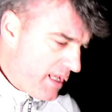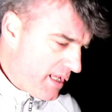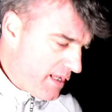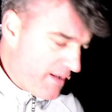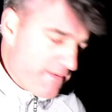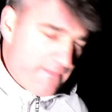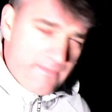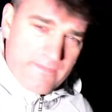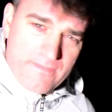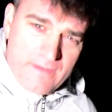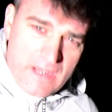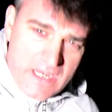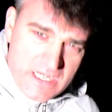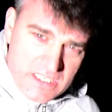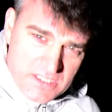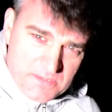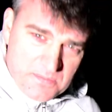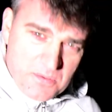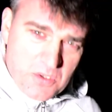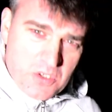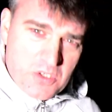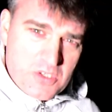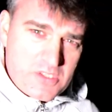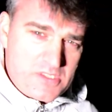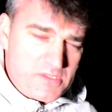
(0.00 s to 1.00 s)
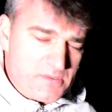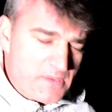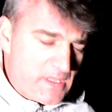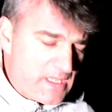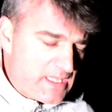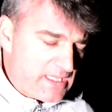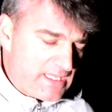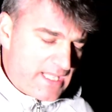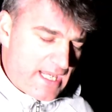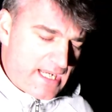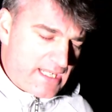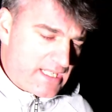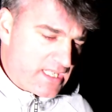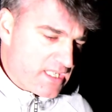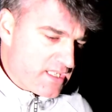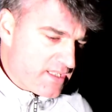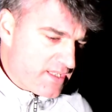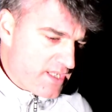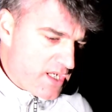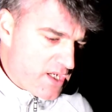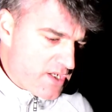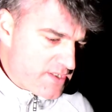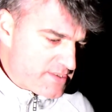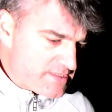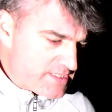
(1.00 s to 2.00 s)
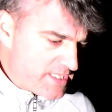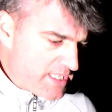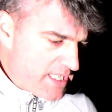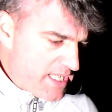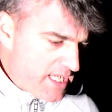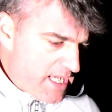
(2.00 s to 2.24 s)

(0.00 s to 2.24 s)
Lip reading: Facebook as well, any of those.